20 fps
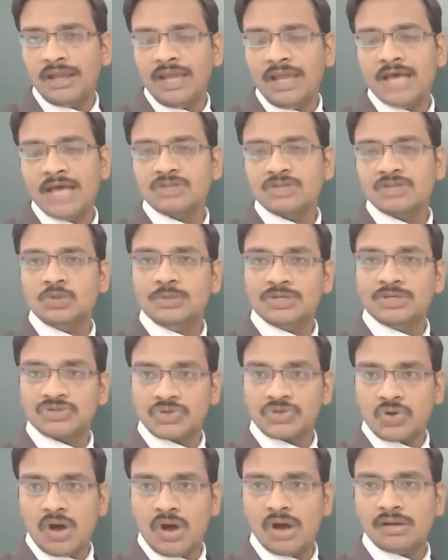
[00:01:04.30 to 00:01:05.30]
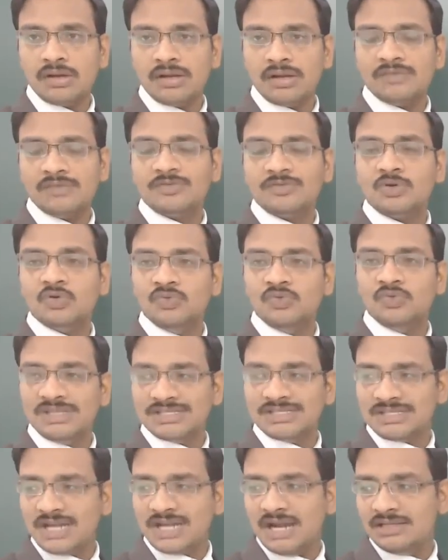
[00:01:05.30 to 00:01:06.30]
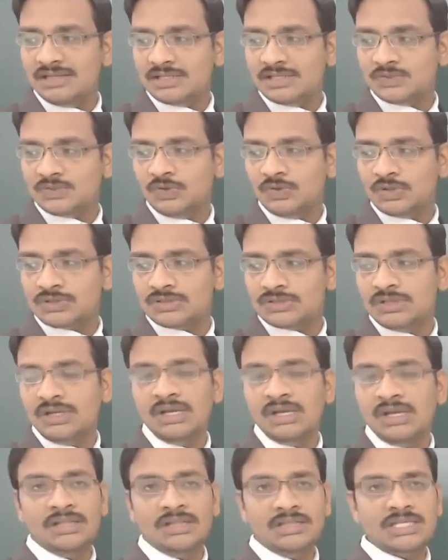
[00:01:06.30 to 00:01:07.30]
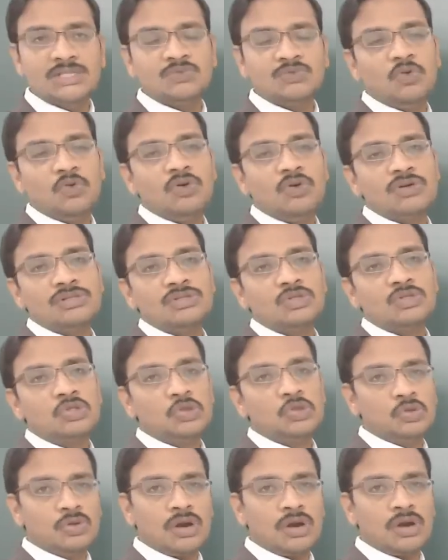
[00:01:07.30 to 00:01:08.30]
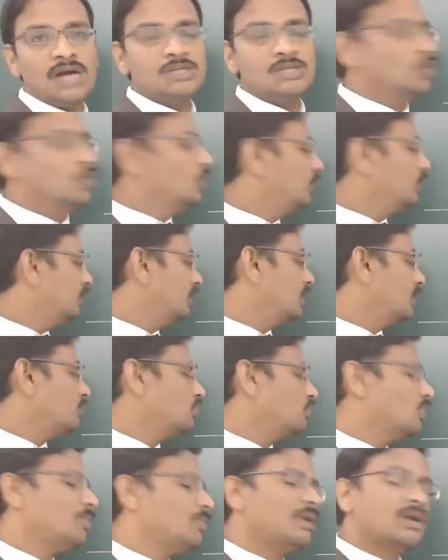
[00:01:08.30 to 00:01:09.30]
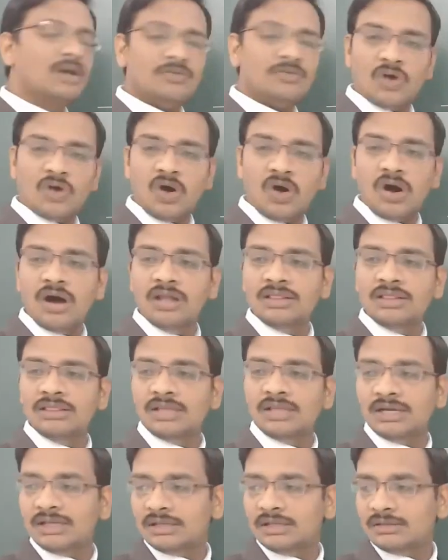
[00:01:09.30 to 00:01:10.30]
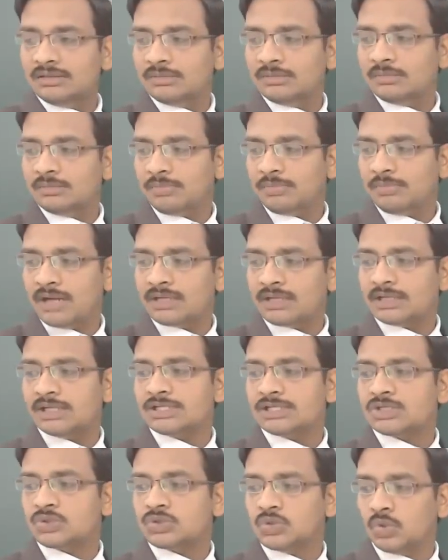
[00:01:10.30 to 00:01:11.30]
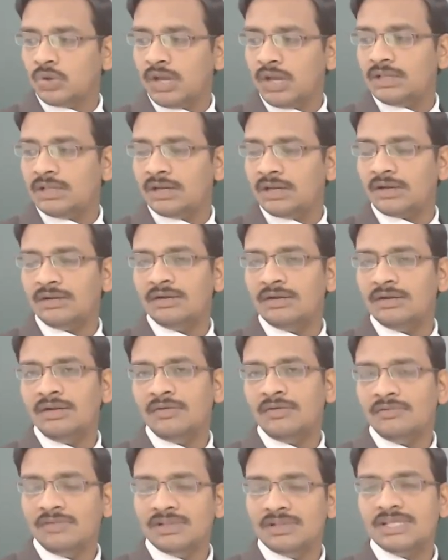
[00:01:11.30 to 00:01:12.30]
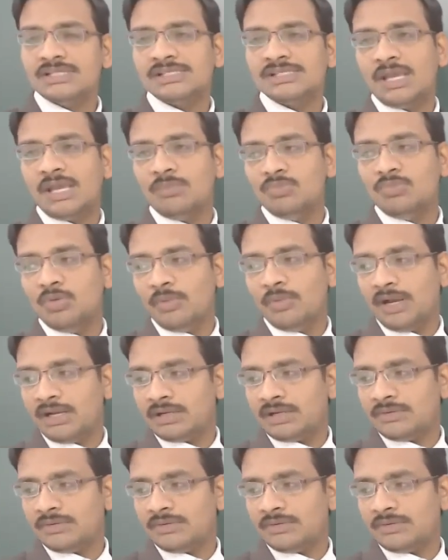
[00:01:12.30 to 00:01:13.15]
has to be strong enough to withstand this force. This force should cause only the movement of all the particles together with the same moment.